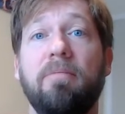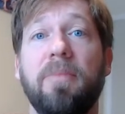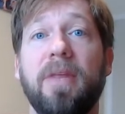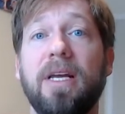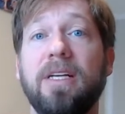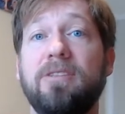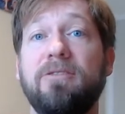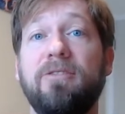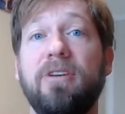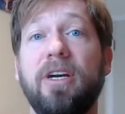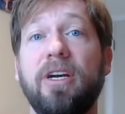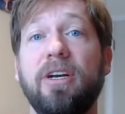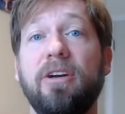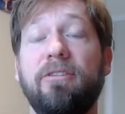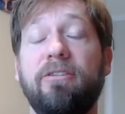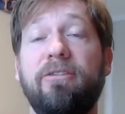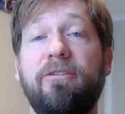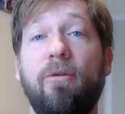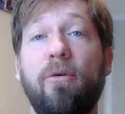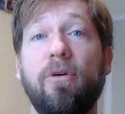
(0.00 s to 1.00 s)
it's very
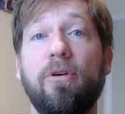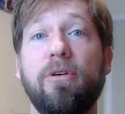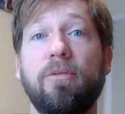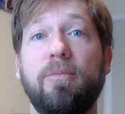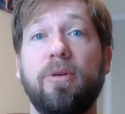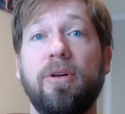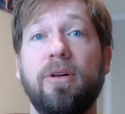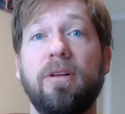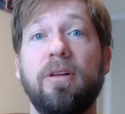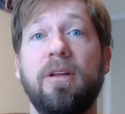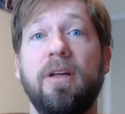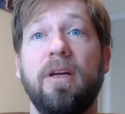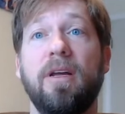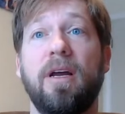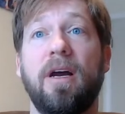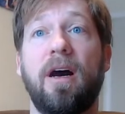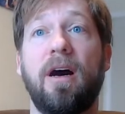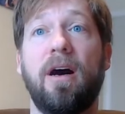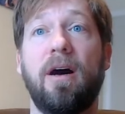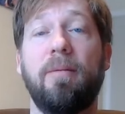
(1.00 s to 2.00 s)
affordable,
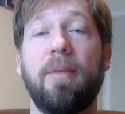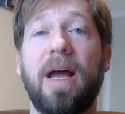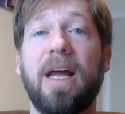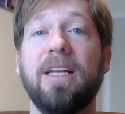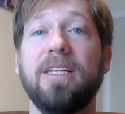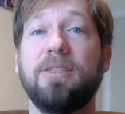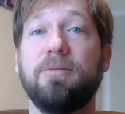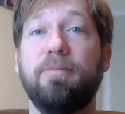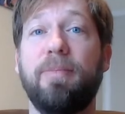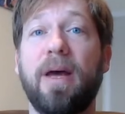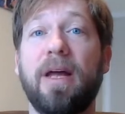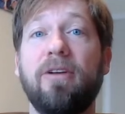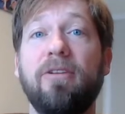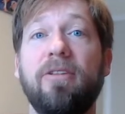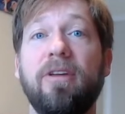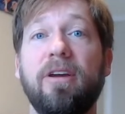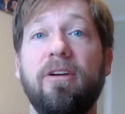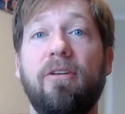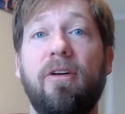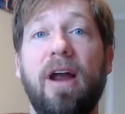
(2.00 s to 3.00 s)
and it's better
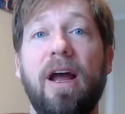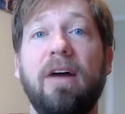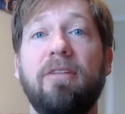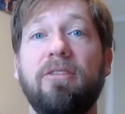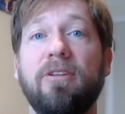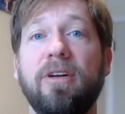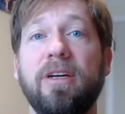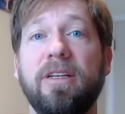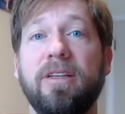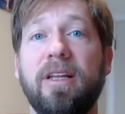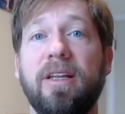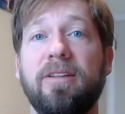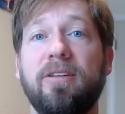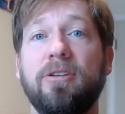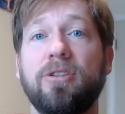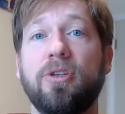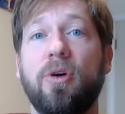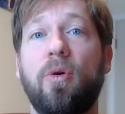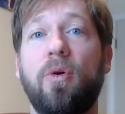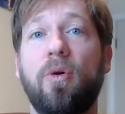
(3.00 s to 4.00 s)
than gravel in that
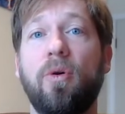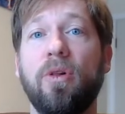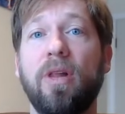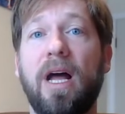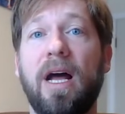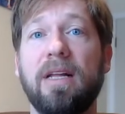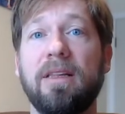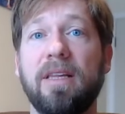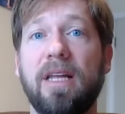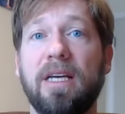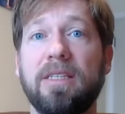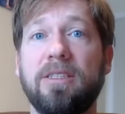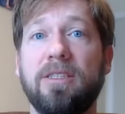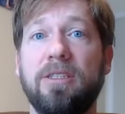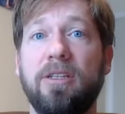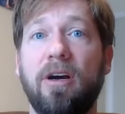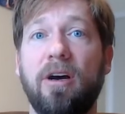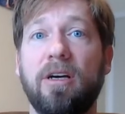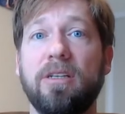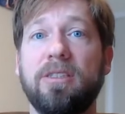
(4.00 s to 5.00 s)
there's a whole lot less
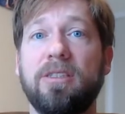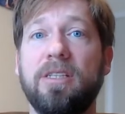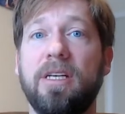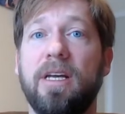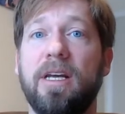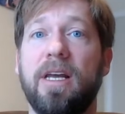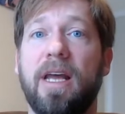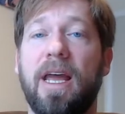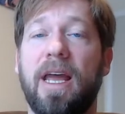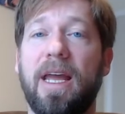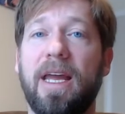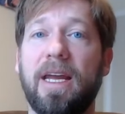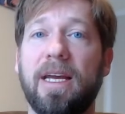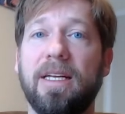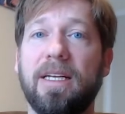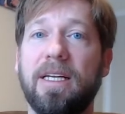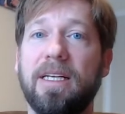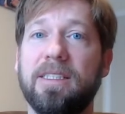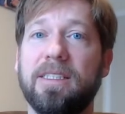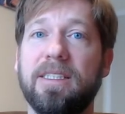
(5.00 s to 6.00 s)
dust,
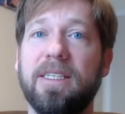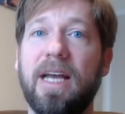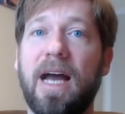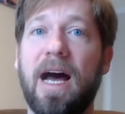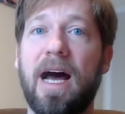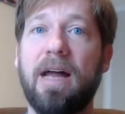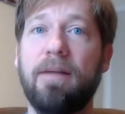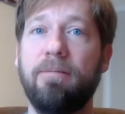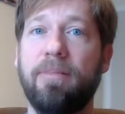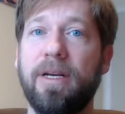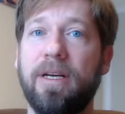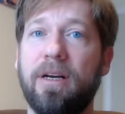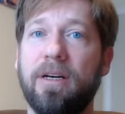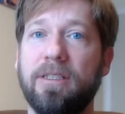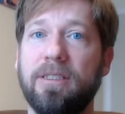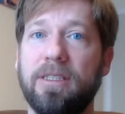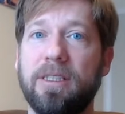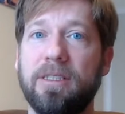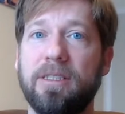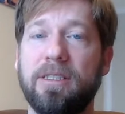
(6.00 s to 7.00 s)
and
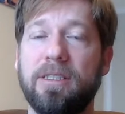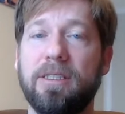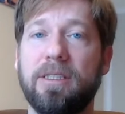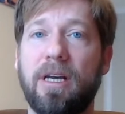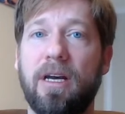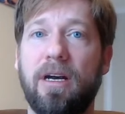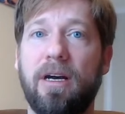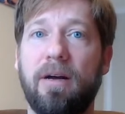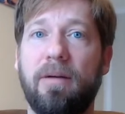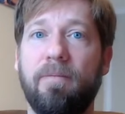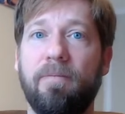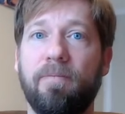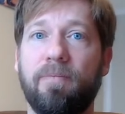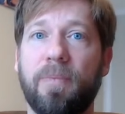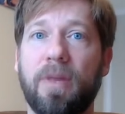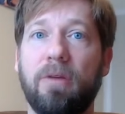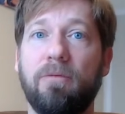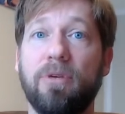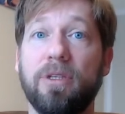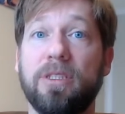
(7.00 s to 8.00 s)
because it's
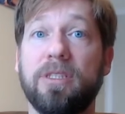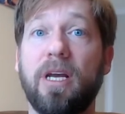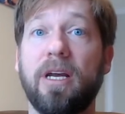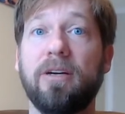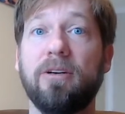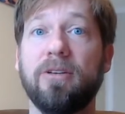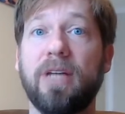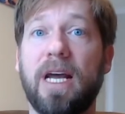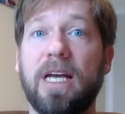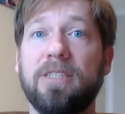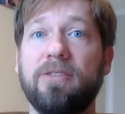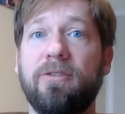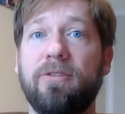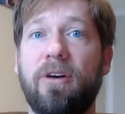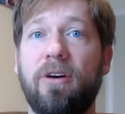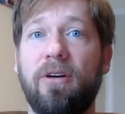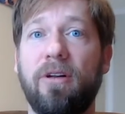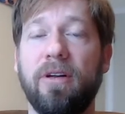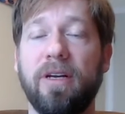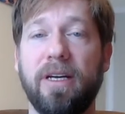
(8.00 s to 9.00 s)
recycled
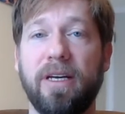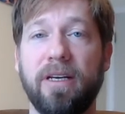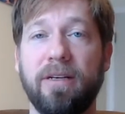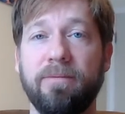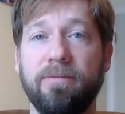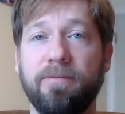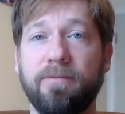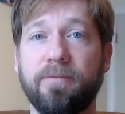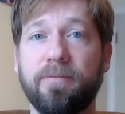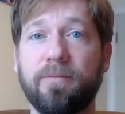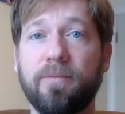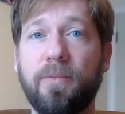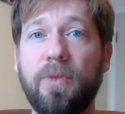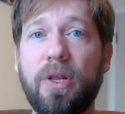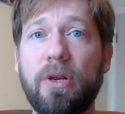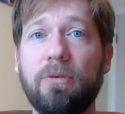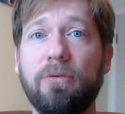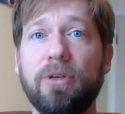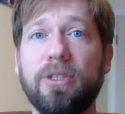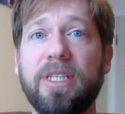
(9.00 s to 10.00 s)
asphalt, it
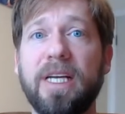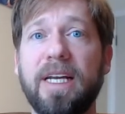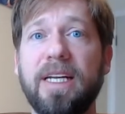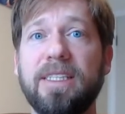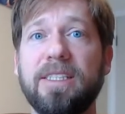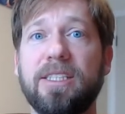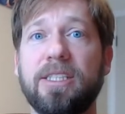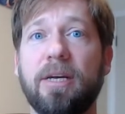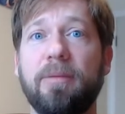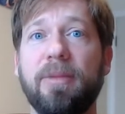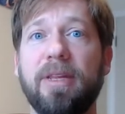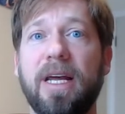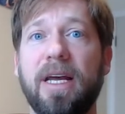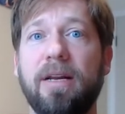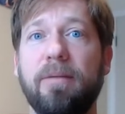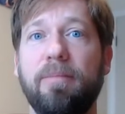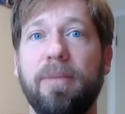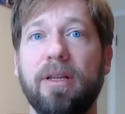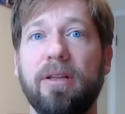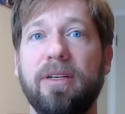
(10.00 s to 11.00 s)
retains some of
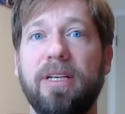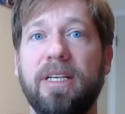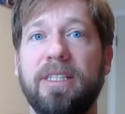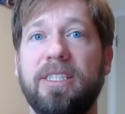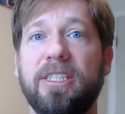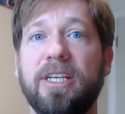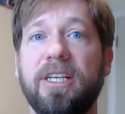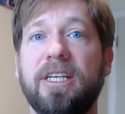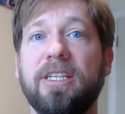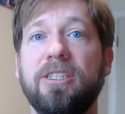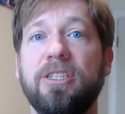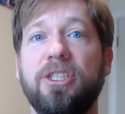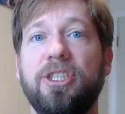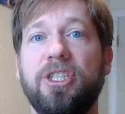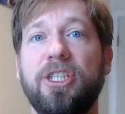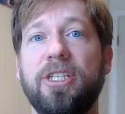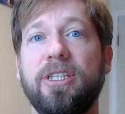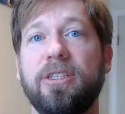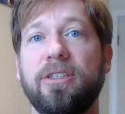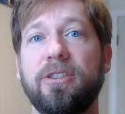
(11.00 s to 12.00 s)
that ability to
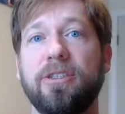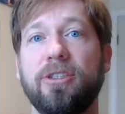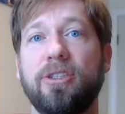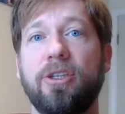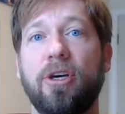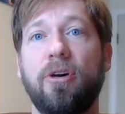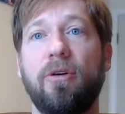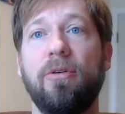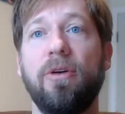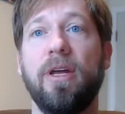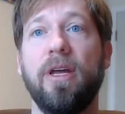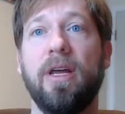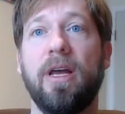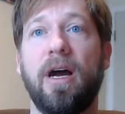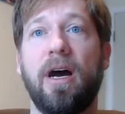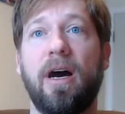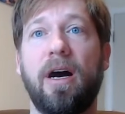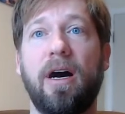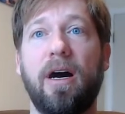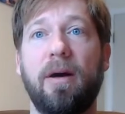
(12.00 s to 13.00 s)
congeal. So
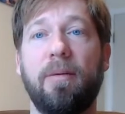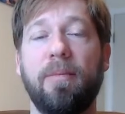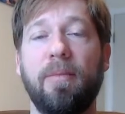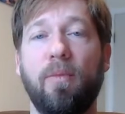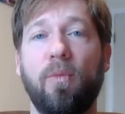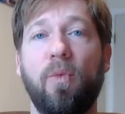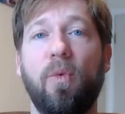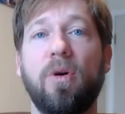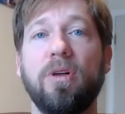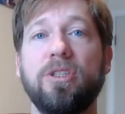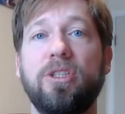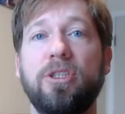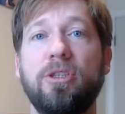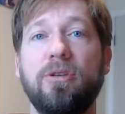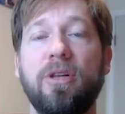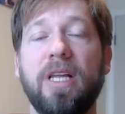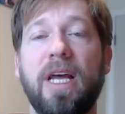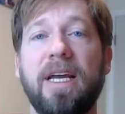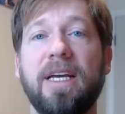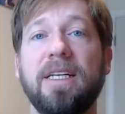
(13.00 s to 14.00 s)
once
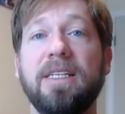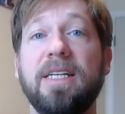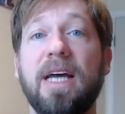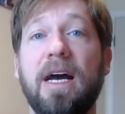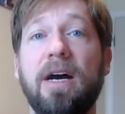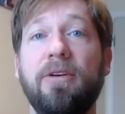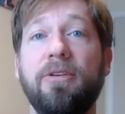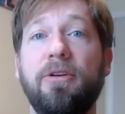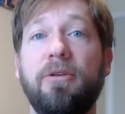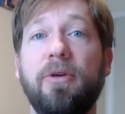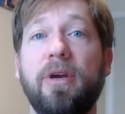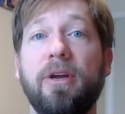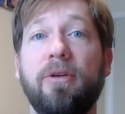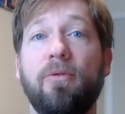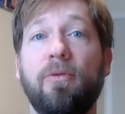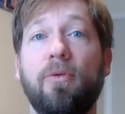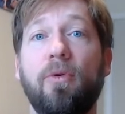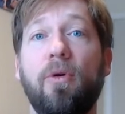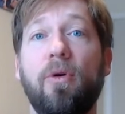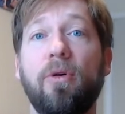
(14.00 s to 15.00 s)
you lay it down, you can
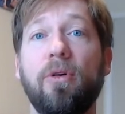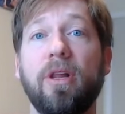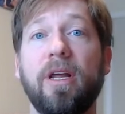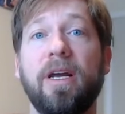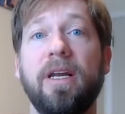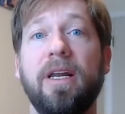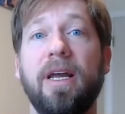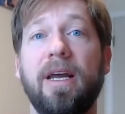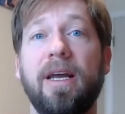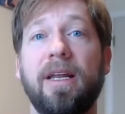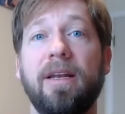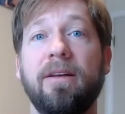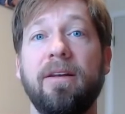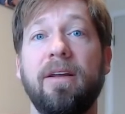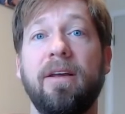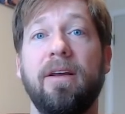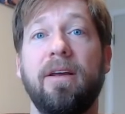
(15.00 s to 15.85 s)
roll it, and